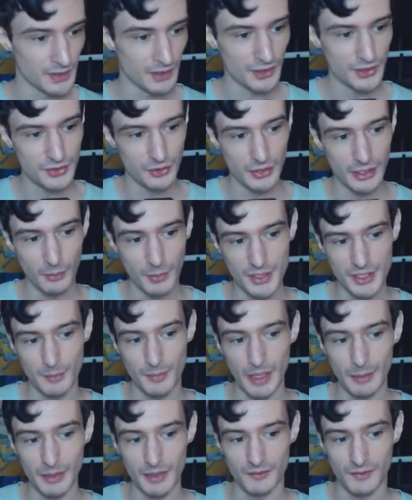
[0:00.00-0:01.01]
Suga was the
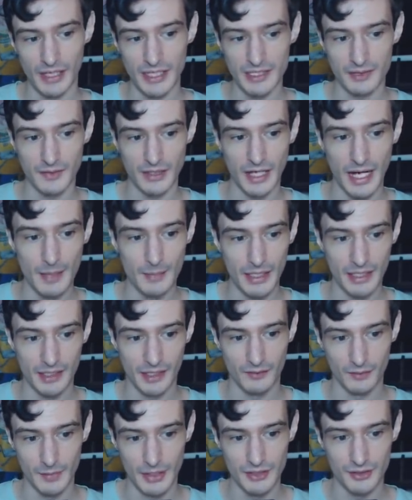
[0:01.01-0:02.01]
public face of the Abe
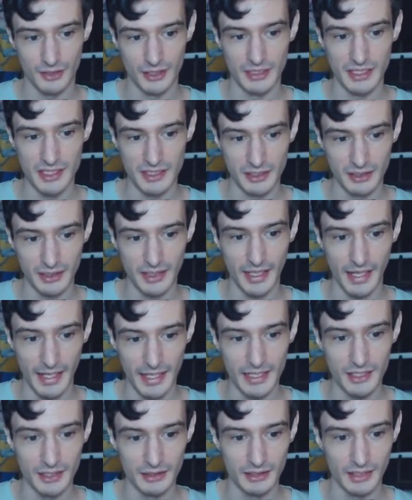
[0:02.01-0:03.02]
government during its nearly
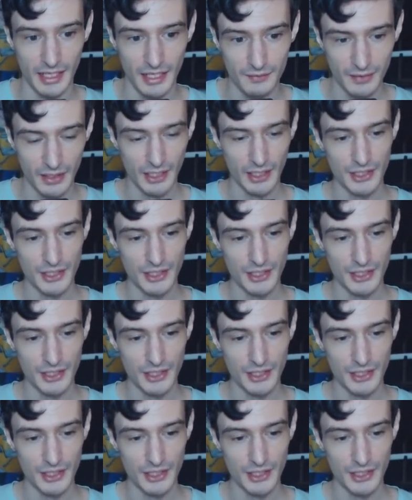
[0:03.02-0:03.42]
8-year life,